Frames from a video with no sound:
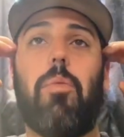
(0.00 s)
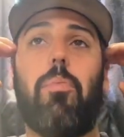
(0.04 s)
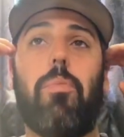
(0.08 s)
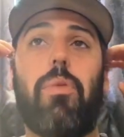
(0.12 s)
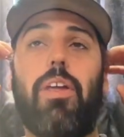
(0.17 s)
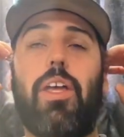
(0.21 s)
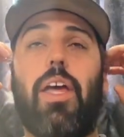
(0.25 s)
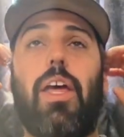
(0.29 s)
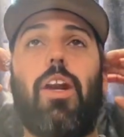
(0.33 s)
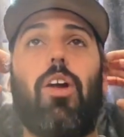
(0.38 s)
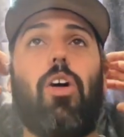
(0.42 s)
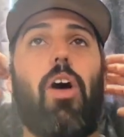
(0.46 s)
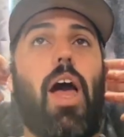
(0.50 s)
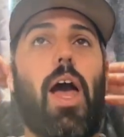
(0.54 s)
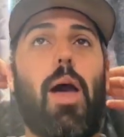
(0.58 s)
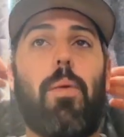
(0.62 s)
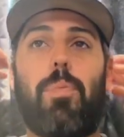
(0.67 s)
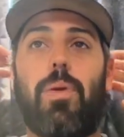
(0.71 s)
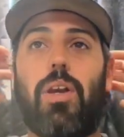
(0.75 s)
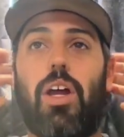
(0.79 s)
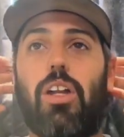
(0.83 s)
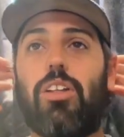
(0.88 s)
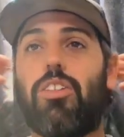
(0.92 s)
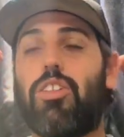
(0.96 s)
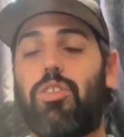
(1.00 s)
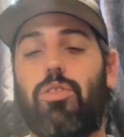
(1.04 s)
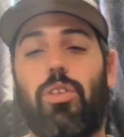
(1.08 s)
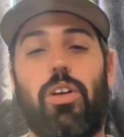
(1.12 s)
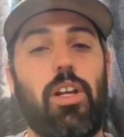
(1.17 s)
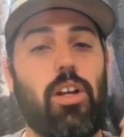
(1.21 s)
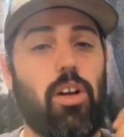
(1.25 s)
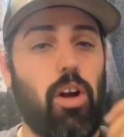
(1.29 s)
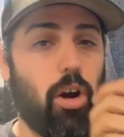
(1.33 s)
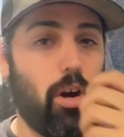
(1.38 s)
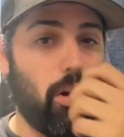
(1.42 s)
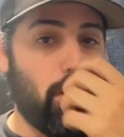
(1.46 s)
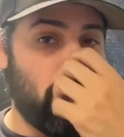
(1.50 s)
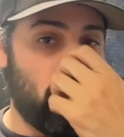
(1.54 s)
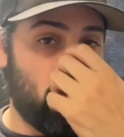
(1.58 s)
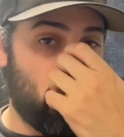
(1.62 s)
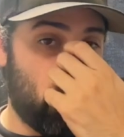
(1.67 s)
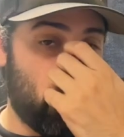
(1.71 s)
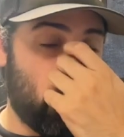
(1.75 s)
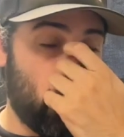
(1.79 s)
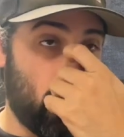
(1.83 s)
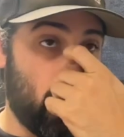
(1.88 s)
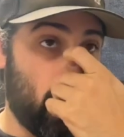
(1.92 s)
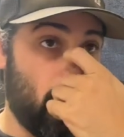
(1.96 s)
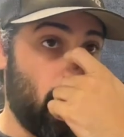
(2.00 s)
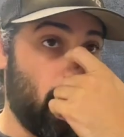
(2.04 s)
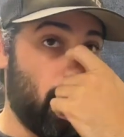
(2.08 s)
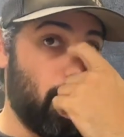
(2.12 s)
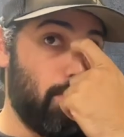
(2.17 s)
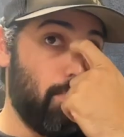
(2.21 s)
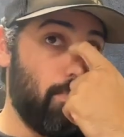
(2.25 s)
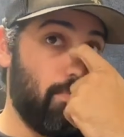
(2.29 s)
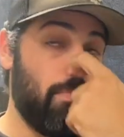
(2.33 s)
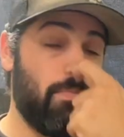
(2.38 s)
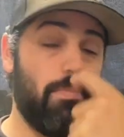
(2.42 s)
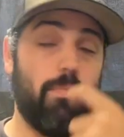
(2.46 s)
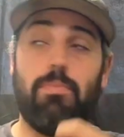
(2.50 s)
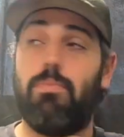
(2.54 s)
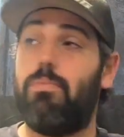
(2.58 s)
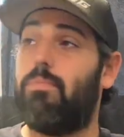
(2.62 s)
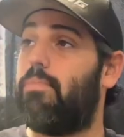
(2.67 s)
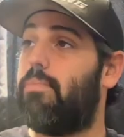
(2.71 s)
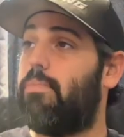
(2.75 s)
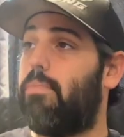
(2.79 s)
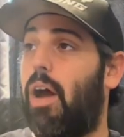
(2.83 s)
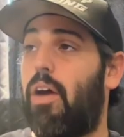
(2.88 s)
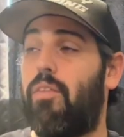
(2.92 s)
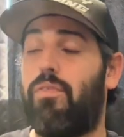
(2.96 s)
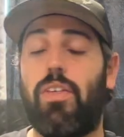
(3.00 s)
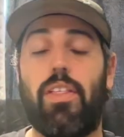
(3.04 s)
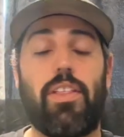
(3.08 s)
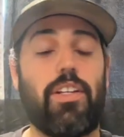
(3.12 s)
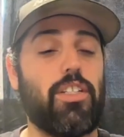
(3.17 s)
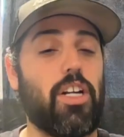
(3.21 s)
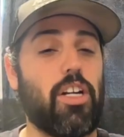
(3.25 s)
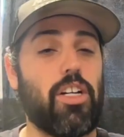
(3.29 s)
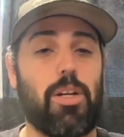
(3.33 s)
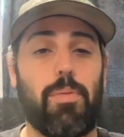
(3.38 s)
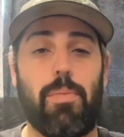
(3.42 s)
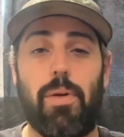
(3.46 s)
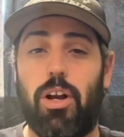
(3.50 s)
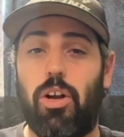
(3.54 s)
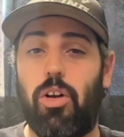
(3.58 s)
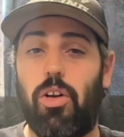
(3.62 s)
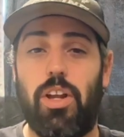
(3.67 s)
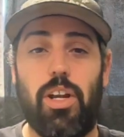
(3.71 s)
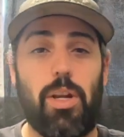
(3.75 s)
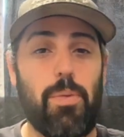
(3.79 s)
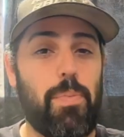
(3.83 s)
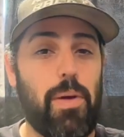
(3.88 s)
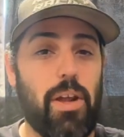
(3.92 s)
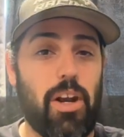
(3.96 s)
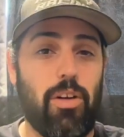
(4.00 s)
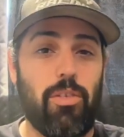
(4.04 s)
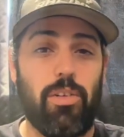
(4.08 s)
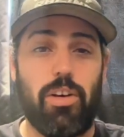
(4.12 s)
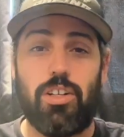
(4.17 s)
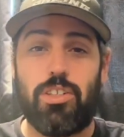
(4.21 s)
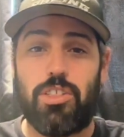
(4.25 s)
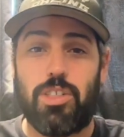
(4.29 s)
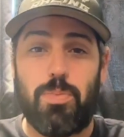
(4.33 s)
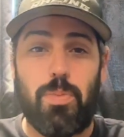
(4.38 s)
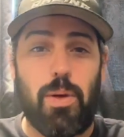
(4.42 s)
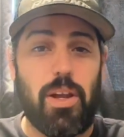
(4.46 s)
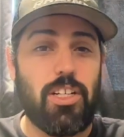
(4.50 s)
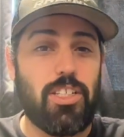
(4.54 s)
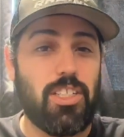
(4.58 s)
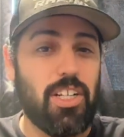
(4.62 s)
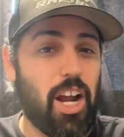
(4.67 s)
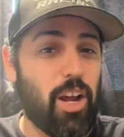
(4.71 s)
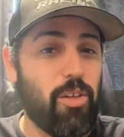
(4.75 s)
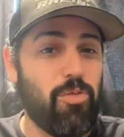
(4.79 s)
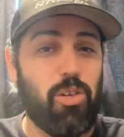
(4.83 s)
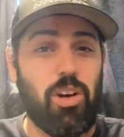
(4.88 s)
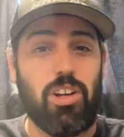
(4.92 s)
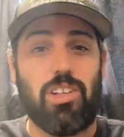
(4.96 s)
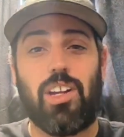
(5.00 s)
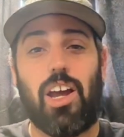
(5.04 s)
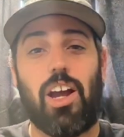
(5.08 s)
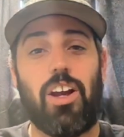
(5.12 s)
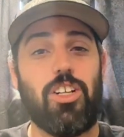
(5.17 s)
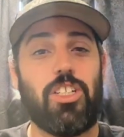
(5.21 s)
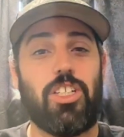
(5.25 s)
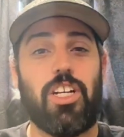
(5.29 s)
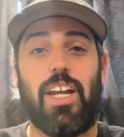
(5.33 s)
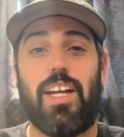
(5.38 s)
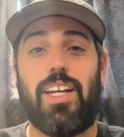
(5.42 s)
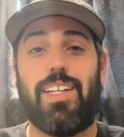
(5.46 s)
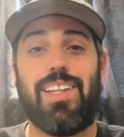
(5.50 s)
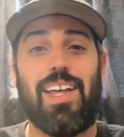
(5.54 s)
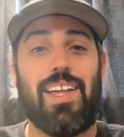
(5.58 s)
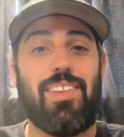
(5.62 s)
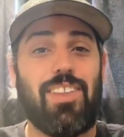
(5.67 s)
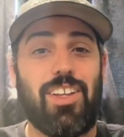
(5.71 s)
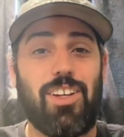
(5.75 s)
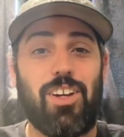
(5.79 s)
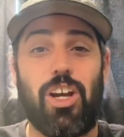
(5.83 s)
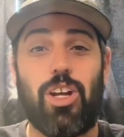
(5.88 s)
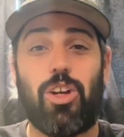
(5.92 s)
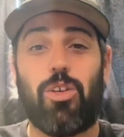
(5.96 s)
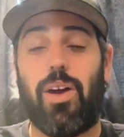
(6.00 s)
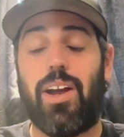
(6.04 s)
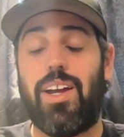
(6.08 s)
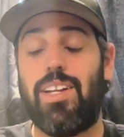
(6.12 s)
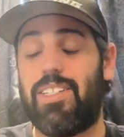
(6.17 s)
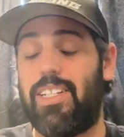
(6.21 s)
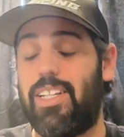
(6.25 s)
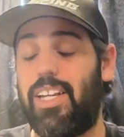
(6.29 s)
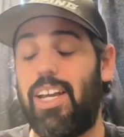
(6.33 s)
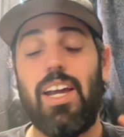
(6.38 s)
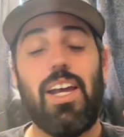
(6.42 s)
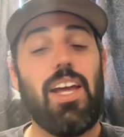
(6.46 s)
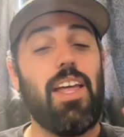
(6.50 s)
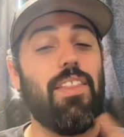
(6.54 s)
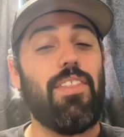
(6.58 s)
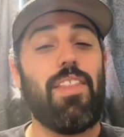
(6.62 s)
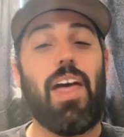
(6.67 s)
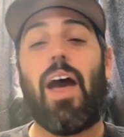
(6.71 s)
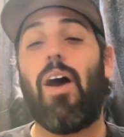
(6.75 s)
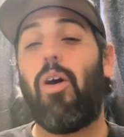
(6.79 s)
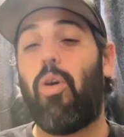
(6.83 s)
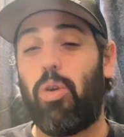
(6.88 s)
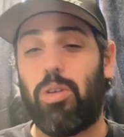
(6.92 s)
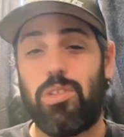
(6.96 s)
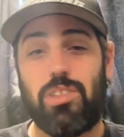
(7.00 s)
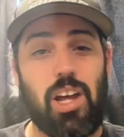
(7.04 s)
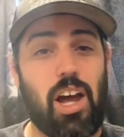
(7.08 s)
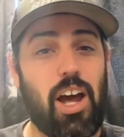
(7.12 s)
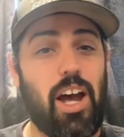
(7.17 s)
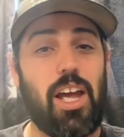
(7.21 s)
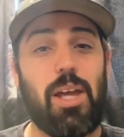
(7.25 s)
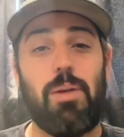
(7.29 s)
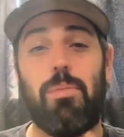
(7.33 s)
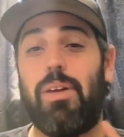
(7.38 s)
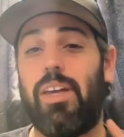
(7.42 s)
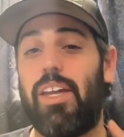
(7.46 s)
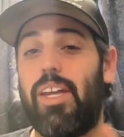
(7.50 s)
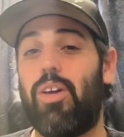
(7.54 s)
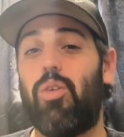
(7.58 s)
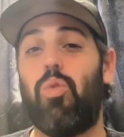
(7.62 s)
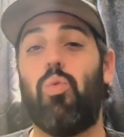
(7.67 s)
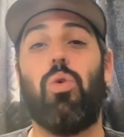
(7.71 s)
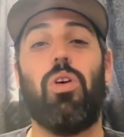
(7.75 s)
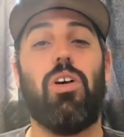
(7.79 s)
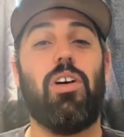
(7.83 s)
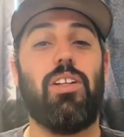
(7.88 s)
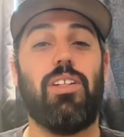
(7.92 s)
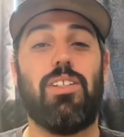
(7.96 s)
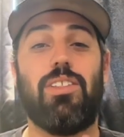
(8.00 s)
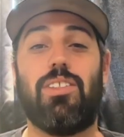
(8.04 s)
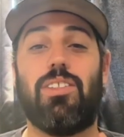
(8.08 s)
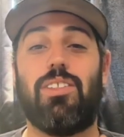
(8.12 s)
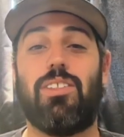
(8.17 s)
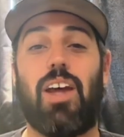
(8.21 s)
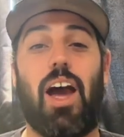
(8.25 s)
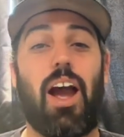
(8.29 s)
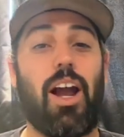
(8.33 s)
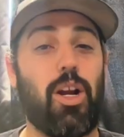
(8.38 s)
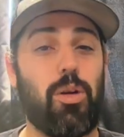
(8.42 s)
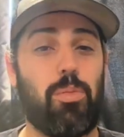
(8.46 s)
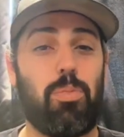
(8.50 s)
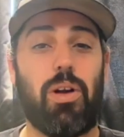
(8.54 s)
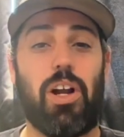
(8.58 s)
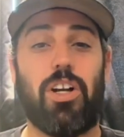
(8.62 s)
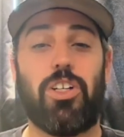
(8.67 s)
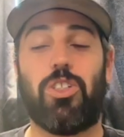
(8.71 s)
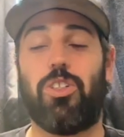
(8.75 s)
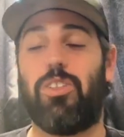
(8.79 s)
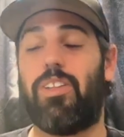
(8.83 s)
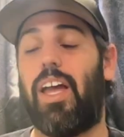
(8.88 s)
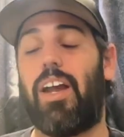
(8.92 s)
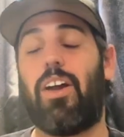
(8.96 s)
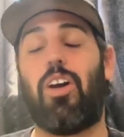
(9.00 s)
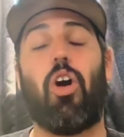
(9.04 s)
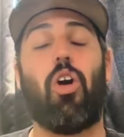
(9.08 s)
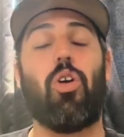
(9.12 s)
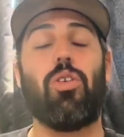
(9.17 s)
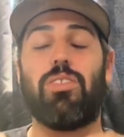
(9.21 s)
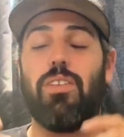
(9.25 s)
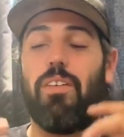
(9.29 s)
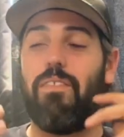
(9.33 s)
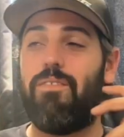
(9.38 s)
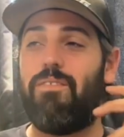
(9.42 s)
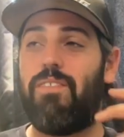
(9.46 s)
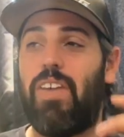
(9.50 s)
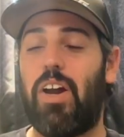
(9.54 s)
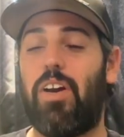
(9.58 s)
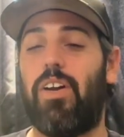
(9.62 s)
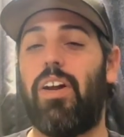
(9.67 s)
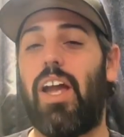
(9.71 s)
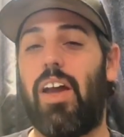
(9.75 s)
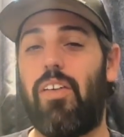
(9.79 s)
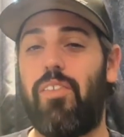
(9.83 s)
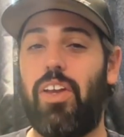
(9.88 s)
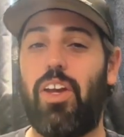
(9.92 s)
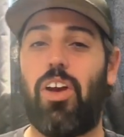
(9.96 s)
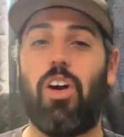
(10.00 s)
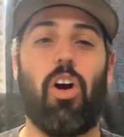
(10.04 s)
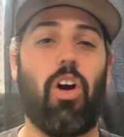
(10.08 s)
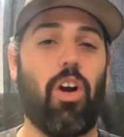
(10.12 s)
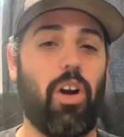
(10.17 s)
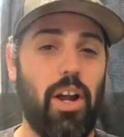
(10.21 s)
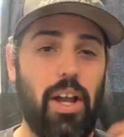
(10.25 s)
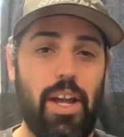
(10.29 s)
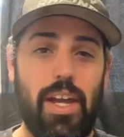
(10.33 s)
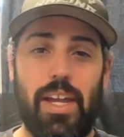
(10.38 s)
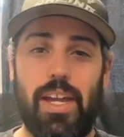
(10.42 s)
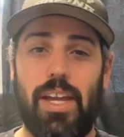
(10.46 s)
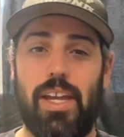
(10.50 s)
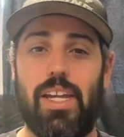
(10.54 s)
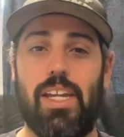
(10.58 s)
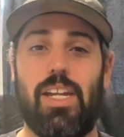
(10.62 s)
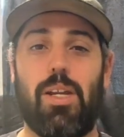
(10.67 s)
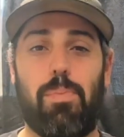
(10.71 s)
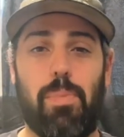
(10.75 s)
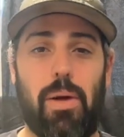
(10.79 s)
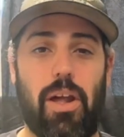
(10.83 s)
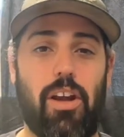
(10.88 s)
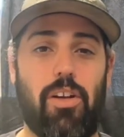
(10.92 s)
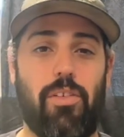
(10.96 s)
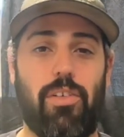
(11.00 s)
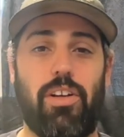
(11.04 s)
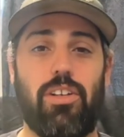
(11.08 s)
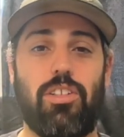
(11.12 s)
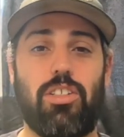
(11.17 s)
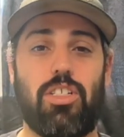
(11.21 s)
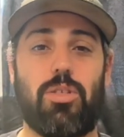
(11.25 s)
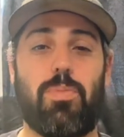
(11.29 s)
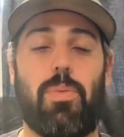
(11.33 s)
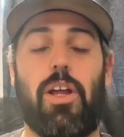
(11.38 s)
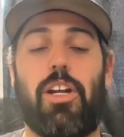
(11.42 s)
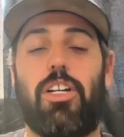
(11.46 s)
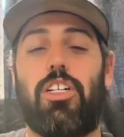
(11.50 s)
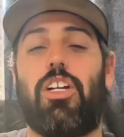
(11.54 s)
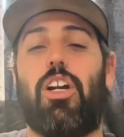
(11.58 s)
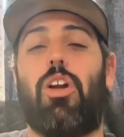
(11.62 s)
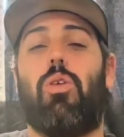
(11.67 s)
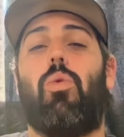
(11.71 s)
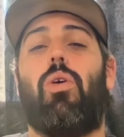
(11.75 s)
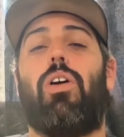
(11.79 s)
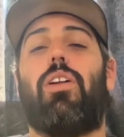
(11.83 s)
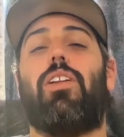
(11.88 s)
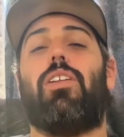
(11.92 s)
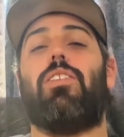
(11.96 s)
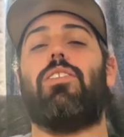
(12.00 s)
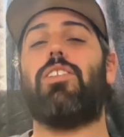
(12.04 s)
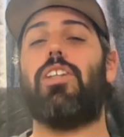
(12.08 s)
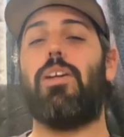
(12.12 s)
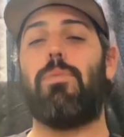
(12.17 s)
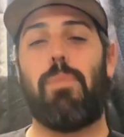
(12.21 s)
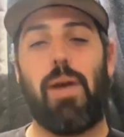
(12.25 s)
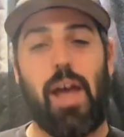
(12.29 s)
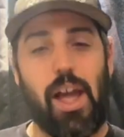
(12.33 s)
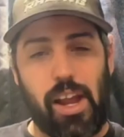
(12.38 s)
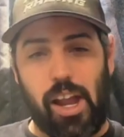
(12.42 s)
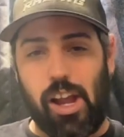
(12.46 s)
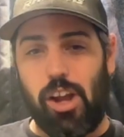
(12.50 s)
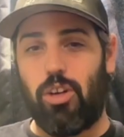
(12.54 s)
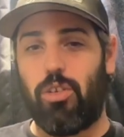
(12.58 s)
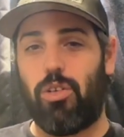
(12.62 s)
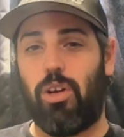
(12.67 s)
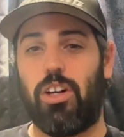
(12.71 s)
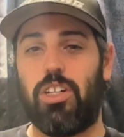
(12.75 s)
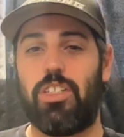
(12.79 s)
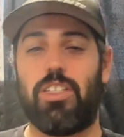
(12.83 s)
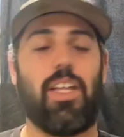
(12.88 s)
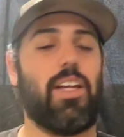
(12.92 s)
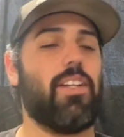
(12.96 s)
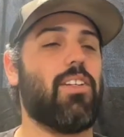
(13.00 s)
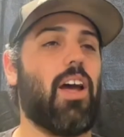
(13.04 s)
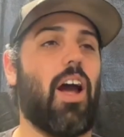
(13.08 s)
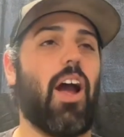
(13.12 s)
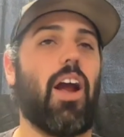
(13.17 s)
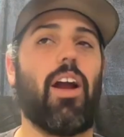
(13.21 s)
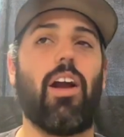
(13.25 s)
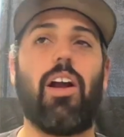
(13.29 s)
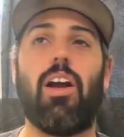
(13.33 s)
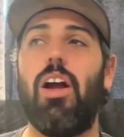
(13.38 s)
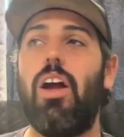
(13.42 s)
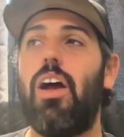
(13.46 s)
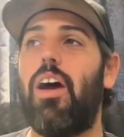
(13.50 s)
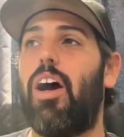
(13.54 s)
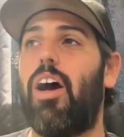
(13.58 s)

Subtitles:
It'll happen on street cars. My 5th gen Camaro independent rear suspension, I fought tire shaking that thing like crazy. That whole time it was tire pressure. That car is a very heavy car, independent rear suspension. It wanted to sit back and crush that tire.